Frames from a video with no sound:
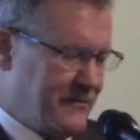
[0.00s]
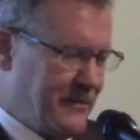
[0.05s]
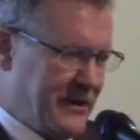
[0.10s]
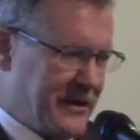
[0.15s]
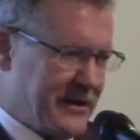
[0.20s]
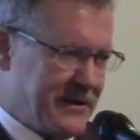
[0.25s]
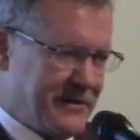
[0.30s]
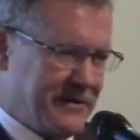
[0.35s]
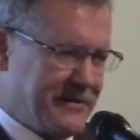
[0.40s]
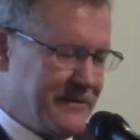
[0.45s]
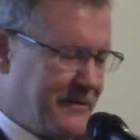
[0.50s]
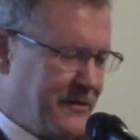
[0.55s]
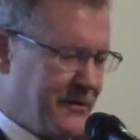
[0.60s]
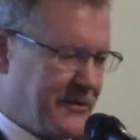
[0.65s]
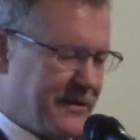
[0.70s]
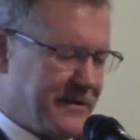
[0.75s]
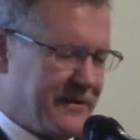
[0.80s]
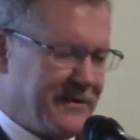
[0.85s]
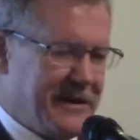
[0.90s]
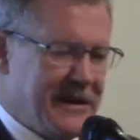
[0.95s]
We can
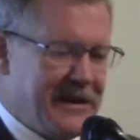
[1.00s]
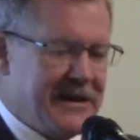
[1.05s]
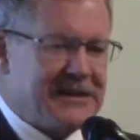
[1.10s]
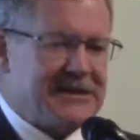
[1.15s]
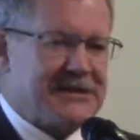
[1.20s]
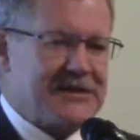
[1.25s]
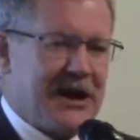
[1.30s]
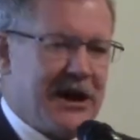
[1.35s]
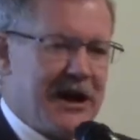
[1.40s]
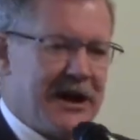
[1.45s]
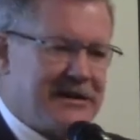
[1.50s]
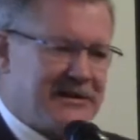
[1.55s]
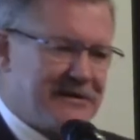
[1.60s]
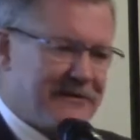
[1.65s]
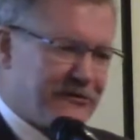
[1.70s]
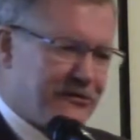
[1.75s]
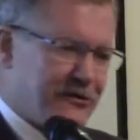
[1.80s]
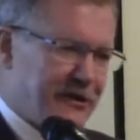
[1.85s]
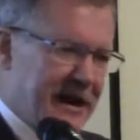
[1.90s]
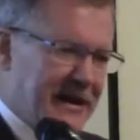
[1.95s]
look at signs
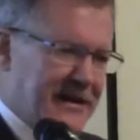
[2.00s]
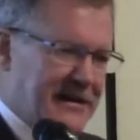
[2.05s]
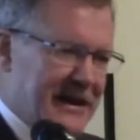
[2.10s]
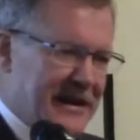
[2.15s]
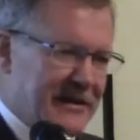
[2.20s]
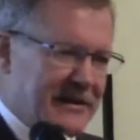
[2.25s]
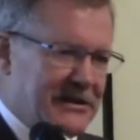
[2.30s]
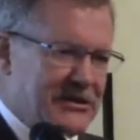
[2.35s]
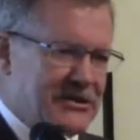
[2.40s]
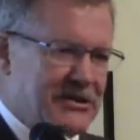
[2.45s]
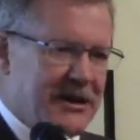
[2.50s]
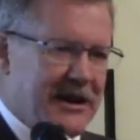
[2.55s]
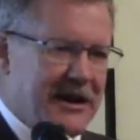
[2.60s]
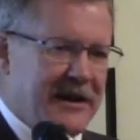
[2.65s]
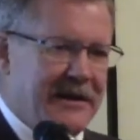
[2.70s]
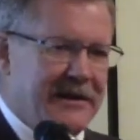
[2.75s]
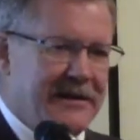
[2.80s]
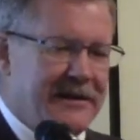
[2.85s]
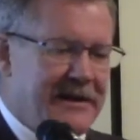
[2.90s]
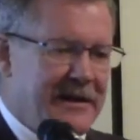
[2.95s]
of crackdown in
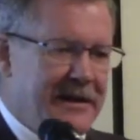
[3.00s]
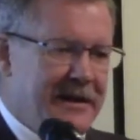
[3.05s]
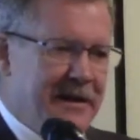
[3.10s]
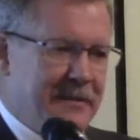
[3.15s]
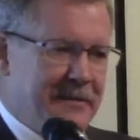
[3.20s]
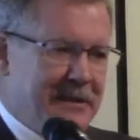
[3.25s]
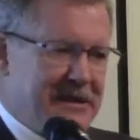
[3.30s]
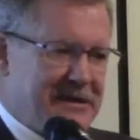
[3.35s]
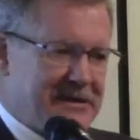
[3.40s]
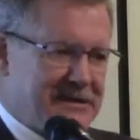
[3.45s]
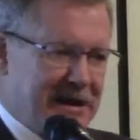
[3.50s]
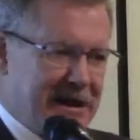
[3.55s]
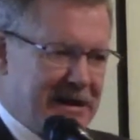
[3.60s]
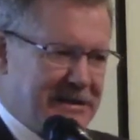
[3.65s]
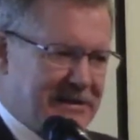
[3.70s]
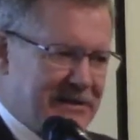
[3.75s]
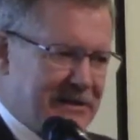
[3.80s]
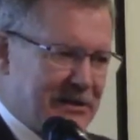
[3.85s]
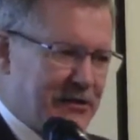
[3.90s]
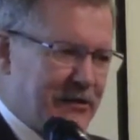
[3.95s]
China but the
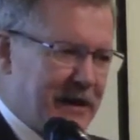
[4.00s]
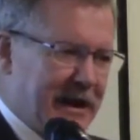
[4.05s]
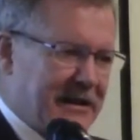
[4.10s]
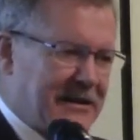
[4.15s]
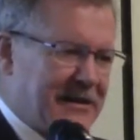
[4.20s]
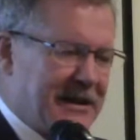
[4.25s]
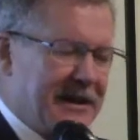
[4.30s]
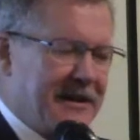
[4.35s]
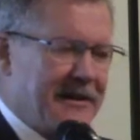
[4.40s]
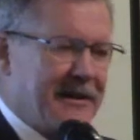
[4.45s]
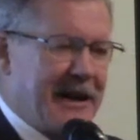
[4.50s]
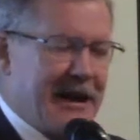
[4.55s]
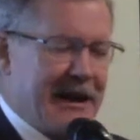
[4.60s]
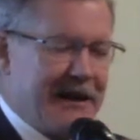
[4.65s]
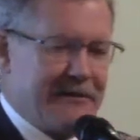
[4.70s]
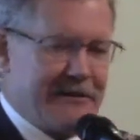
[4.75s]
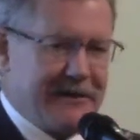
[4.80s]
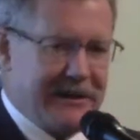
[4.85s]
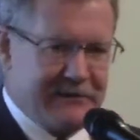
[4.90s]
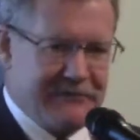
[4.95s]
signs of the crackdown
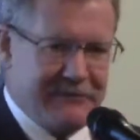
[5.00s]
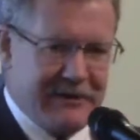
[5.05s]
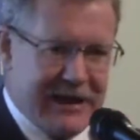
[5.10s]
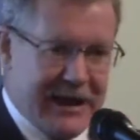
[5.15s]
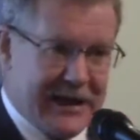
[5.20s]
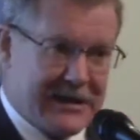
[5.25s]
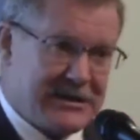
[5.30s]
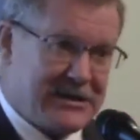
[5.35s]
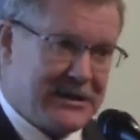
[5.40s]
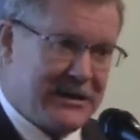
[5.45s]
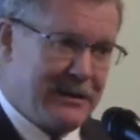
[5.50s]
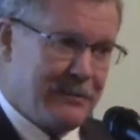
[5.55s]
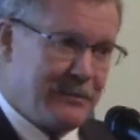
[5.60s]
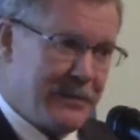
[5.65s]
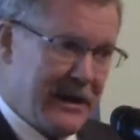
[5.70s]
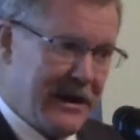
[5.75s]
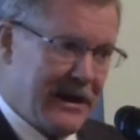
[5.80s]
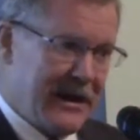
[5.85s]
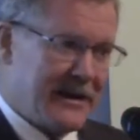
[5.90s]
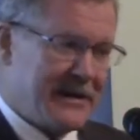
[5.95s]
are in reaction in
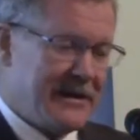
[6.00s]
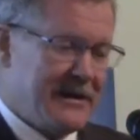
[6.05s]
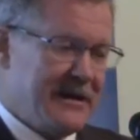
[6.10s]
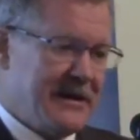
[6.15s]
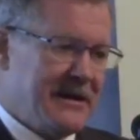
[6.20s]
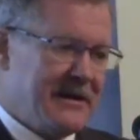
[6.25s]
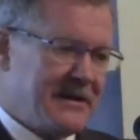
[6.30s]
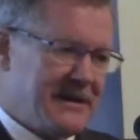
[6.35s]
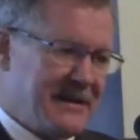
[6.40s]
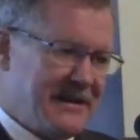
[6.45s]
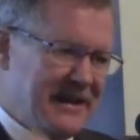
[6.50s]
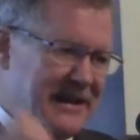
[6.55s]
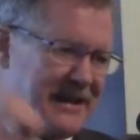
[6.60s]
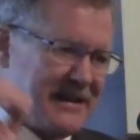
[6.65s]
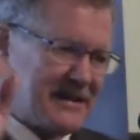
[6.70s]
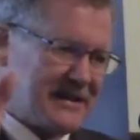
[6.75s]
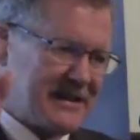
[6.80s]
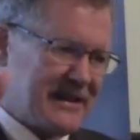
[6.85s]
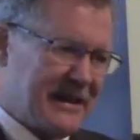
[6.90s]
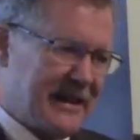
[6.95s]
part to the
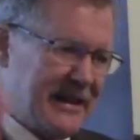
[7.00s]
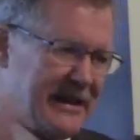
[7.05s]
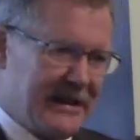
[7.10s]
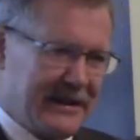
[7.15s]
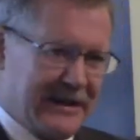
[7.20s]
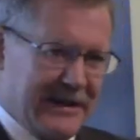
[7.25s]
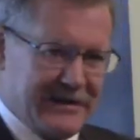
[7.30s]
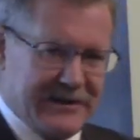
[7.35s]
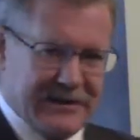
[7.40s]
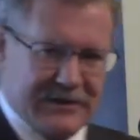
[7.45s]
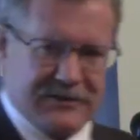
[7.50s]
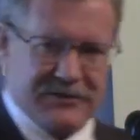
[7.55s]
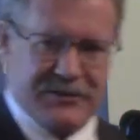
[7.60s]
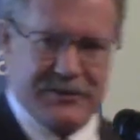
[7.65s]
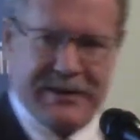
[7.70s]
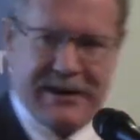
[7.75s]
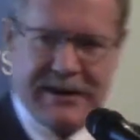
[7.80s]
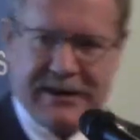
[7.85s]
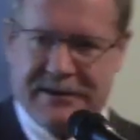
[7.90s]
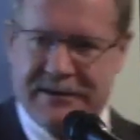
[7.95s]
escalating ethical
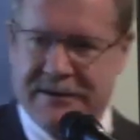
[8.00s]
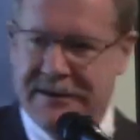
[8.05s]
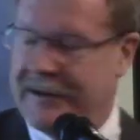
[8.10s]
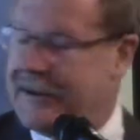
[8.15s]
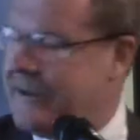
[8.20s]
debate.